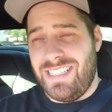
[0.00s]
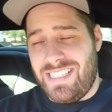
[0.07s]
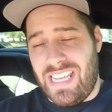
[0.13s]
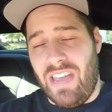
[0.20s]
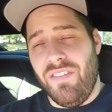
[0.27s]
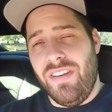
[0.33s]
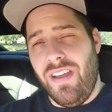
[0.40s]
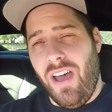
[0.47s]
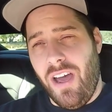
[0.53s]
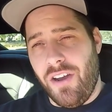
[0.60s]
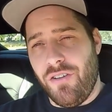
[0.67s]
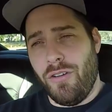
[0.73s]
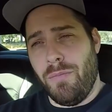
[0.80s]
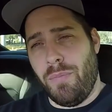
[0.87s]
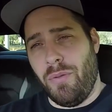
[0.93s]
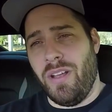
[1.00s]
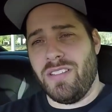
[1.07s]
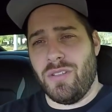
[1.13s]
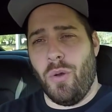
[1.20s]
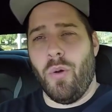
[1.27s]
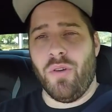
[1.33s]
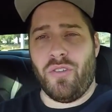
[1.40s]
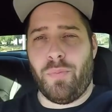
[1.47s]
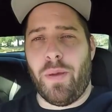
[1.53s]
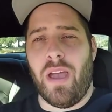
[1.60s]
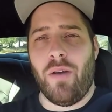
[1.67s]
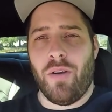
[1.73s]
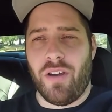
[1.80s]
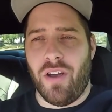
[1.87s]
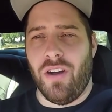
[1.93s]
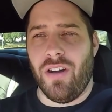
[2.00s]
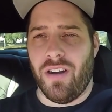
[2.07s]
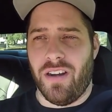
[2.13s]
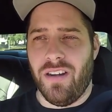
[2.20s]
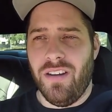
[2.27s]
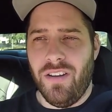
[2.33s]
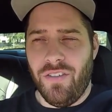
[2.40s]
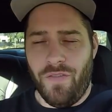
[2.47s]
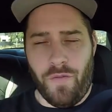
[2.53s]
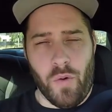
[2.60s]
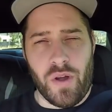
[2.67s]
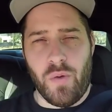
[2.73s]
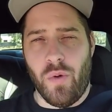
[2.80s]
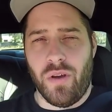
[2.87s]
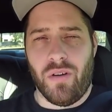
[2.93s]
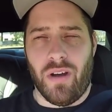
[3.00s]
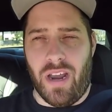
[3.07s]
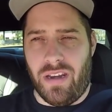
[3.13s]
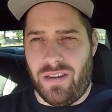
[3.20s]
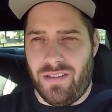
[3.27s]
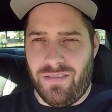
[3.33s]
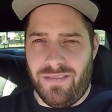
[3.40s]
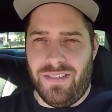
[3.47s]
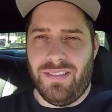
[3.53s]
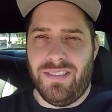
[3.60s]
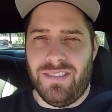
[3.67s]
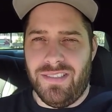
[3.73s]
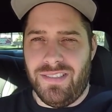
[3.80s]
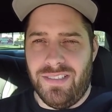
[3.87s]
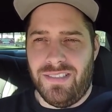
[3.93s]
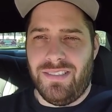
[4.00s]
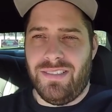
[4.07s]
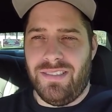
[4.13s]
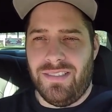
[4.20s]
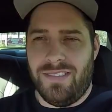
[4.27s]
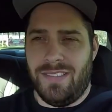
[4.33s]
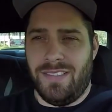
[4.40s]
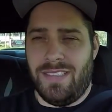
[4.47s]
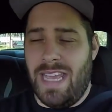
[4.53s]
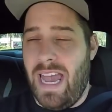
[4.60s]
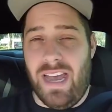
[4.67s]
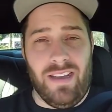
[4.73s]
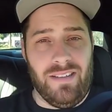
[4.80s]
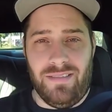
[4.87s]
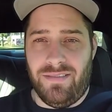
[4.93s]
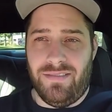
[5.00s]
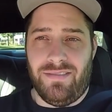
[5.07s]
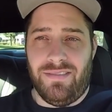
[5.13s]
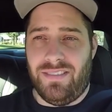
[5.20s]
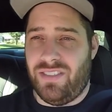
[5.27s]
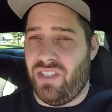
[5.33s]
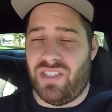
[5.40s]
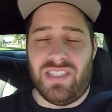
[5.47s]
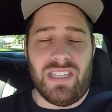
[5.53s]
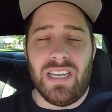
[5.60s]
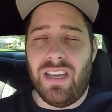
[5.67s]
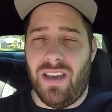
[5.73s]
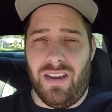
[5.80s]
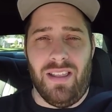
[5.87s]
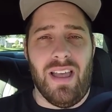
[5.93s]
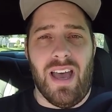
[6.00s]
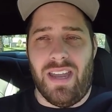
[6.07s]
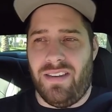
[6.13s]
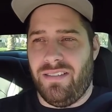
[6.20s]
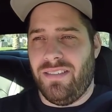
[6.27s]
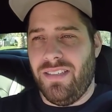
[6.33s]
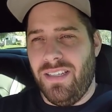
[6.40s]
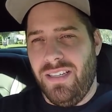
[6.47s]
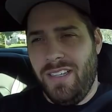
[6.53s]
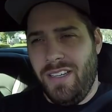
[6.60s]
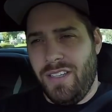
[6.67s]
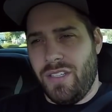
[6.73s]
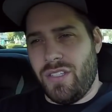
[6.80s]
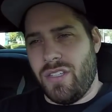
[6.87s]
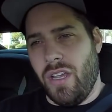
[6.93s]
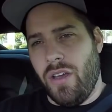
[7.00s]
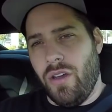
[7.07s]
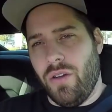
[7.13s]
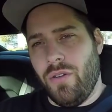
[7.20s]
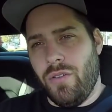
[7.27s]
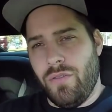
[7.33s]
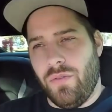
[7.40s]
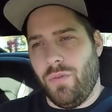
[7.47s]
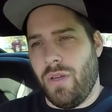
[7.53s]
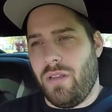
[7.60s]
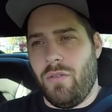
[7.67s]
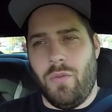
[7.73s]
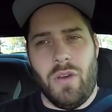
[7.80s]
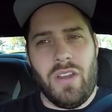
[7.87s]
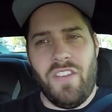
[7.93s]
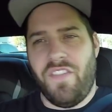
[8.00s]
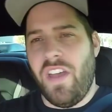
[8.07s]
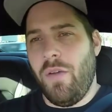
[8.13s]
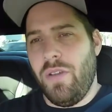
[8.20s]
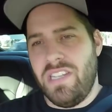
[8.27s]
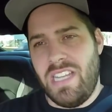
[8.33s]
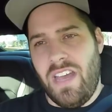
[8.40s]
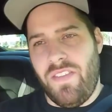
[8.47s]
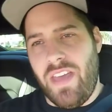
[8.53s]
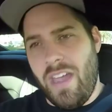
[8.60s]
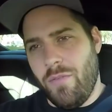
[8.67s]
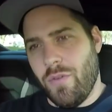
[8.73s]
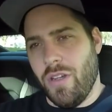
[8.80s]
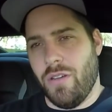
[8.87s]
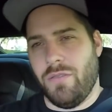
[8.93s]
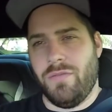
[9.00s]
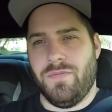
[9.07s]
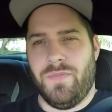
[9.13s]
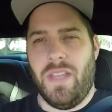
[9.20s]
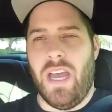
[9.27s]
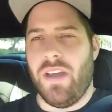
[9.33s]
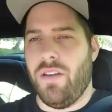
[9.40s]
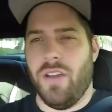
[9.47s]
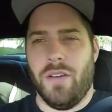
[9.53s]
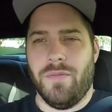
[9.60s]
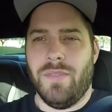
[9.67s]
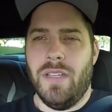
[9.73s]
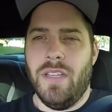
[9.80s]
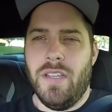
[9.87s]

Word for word: 700 plus horsepower car, 41 grand. Yeah, just sitting on a lot. So what if I went down that road? I don't know.